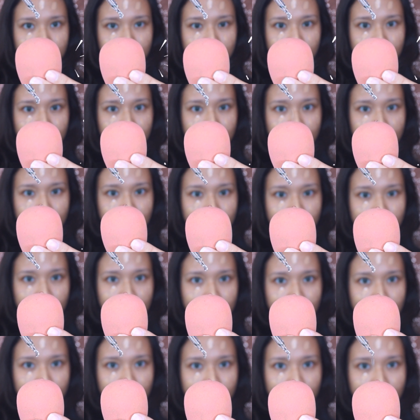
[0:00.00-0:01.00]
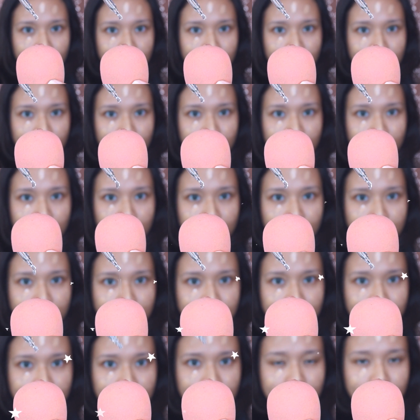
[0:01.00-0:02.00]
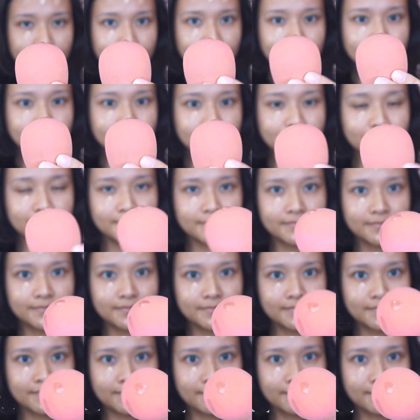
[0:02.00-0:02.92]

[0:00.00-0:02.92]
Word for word: grapeseed oil on my sponges